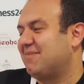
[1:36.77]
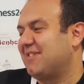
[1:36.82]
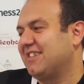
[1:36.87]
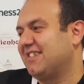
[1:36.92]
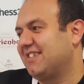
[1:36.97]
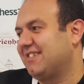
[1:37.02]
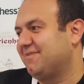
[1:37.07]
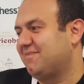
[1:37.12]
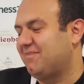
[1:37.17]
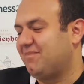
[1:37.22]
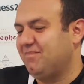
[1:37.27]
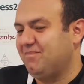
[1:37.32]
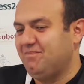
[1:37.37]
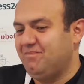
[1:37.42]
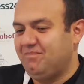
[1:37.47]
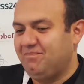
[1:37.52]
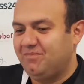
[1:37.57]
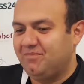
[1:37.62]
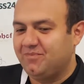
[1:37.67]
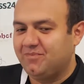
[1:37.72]
but
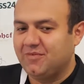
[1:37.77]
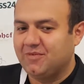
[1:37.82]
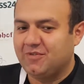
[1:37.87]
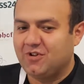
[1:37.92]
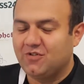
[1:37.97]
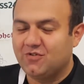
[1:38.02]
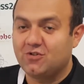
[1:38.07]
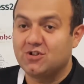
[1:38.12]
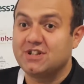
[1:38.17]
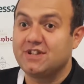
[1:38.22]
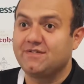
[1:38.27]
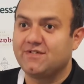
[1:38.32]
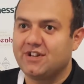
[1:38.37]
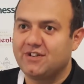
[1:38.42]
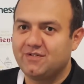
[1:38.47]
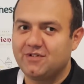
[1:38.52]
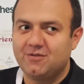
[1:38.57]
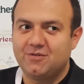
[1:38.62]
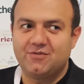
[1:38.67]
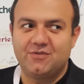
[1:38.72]
of course, if I
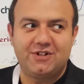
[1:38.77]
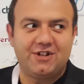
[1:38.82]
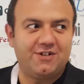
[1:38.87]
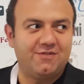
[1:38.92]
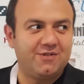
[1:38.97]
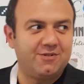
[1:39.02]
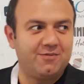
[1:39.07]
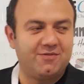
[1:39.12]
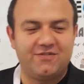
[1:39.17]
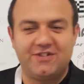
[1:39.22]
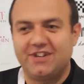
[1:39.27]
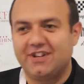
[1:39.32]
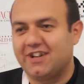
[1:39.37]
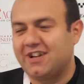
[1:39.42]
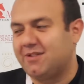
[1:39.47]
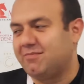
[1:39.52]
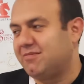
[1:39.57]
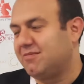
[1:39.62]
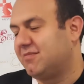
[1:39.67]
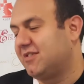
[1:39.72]
will win, I will be very
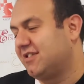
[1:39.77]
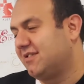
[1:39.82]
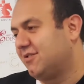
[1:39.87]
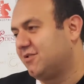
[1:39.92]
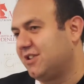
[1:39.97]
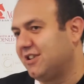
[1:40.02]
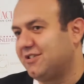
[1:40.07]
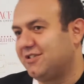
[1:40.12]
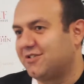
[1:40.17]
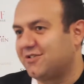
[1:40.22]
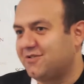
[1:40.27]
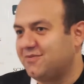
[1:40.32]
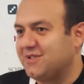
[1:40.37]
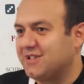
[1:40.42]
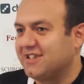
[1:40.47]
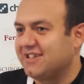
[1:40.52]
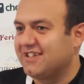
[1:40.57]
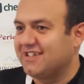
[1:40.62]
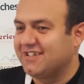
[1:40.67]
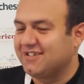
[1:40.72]
happy. But okay, the road is
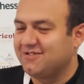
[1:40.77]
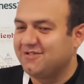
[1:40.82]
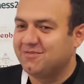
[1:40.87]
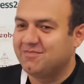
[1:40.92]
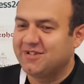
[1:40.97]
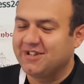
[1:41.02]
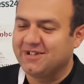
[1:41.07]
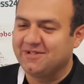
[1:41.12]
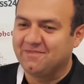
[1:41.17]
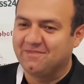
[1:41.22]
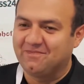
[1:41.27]
not, not bad.